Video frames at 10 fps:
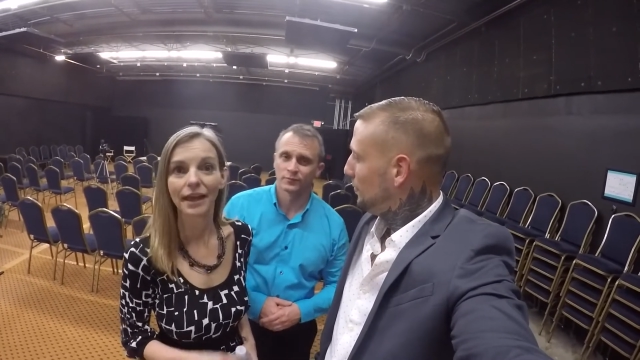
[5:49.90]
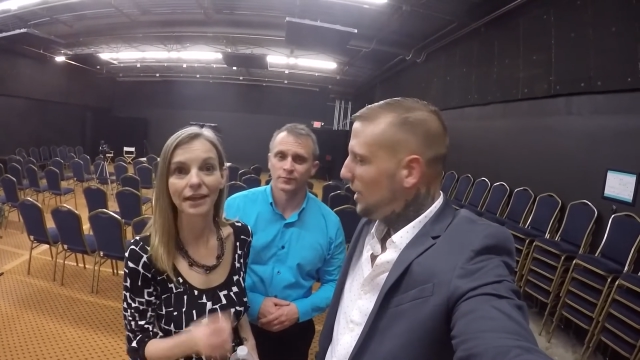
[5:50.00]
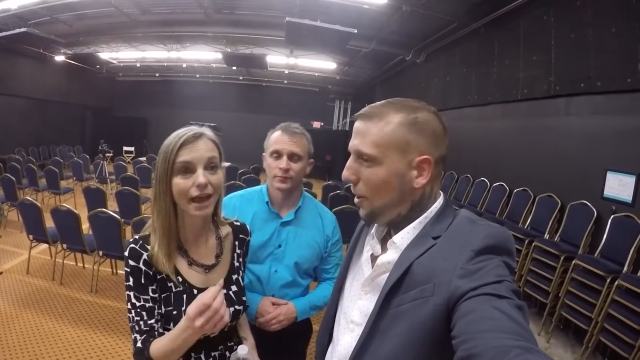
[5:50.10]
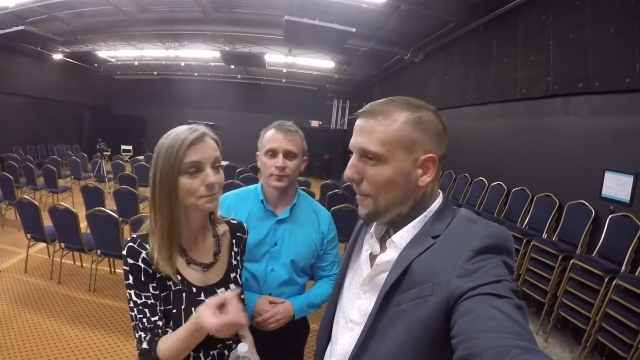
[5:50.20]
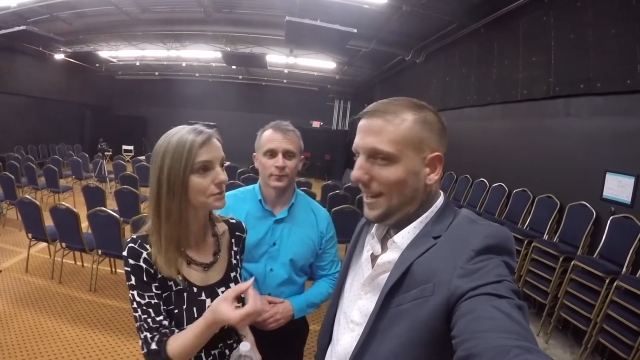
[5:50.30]

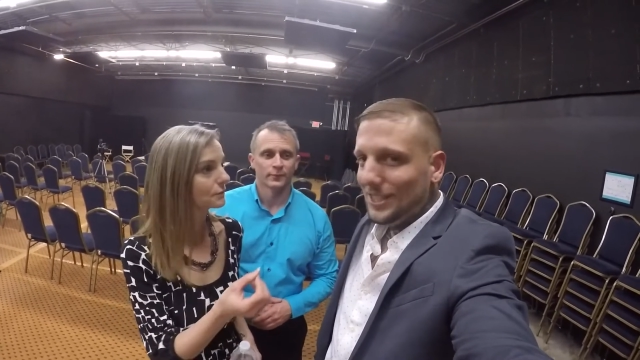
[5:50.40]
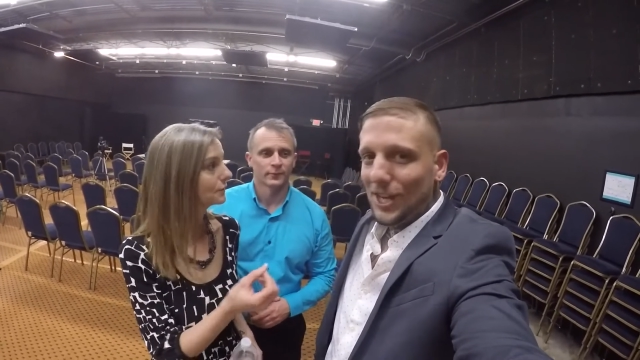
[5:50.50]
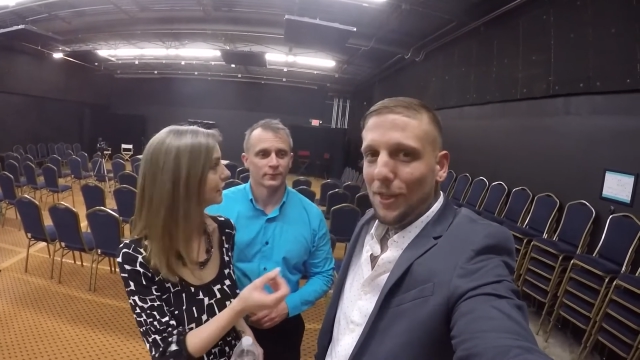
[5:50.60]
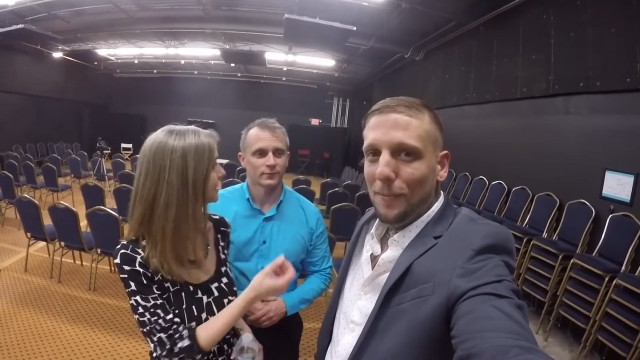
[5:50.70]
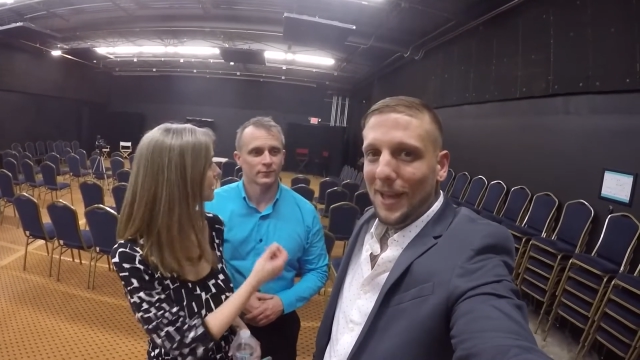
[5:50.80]
Speaker 1: And
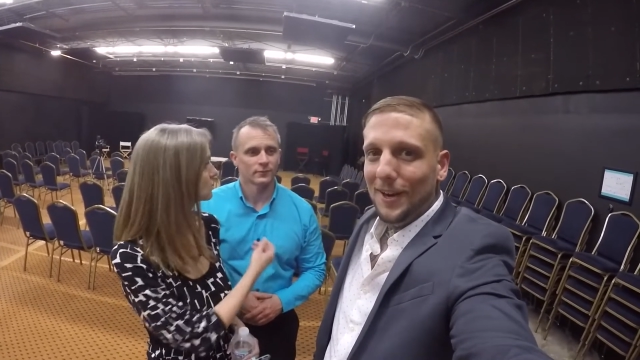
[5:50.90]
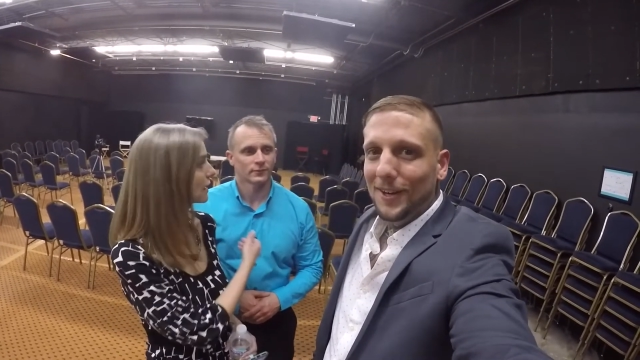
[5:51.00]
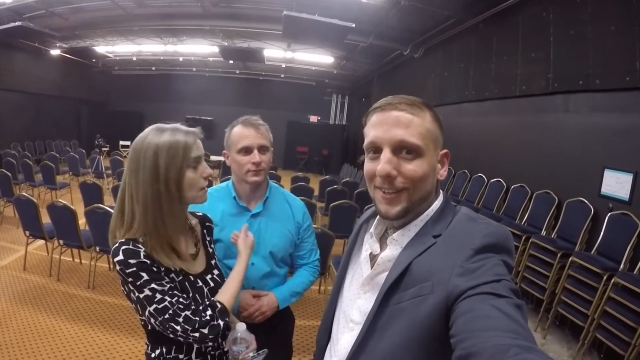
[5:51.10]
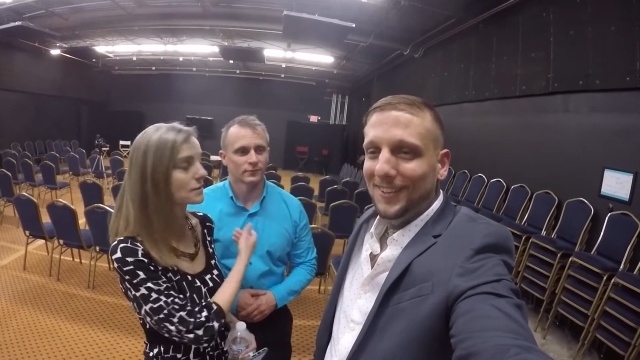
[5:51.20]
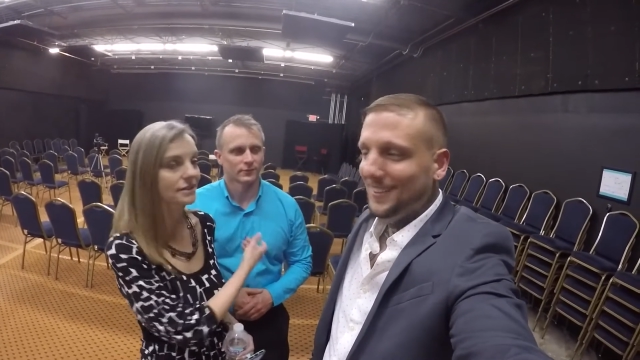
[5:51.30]
absolutely, and
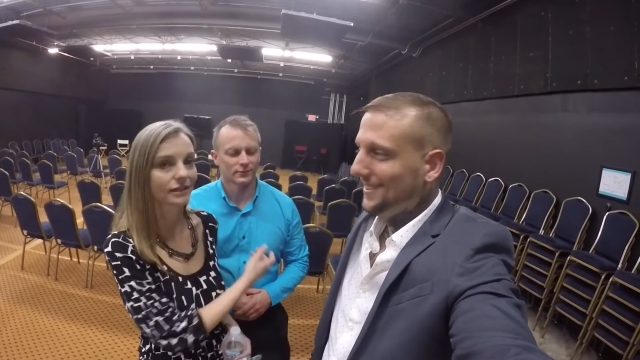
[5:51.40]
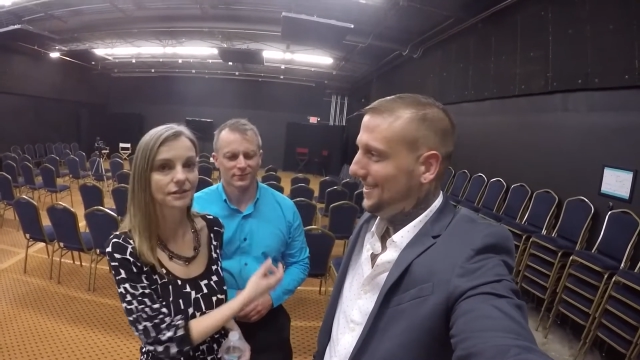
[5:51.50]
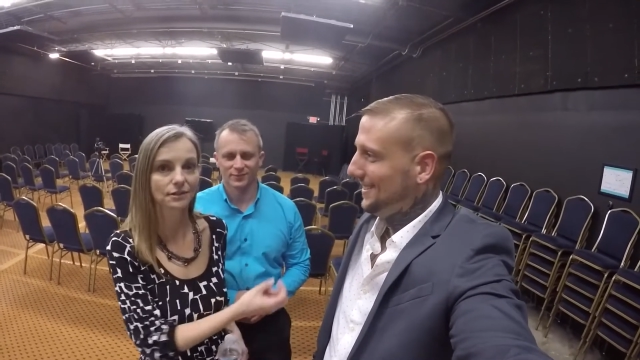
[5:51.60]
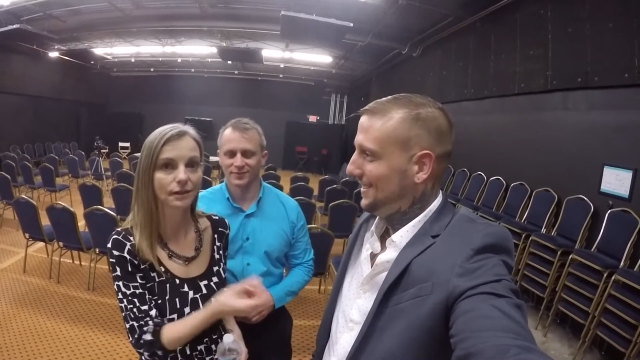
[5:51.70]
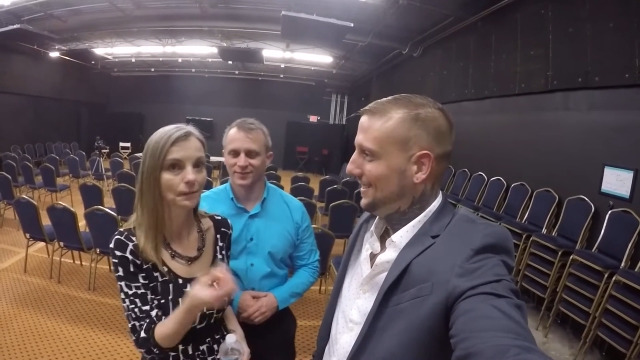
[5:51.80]
that's why I was
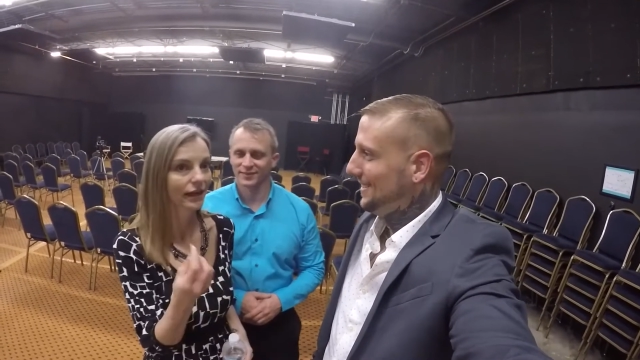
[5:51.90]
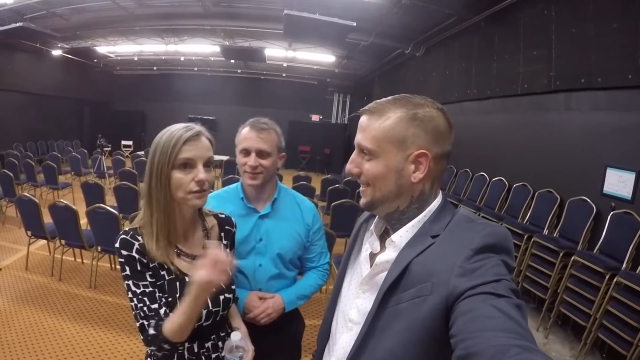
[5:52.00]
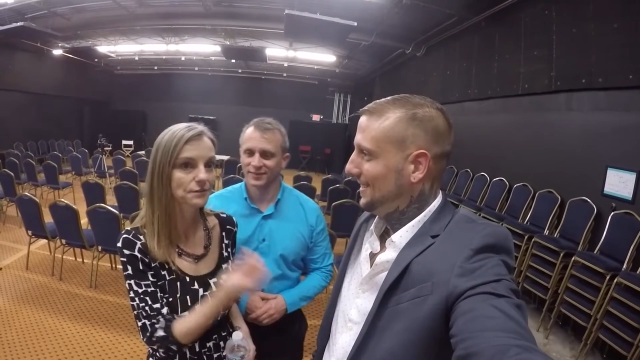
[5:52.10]
telling Tony, I'm like, I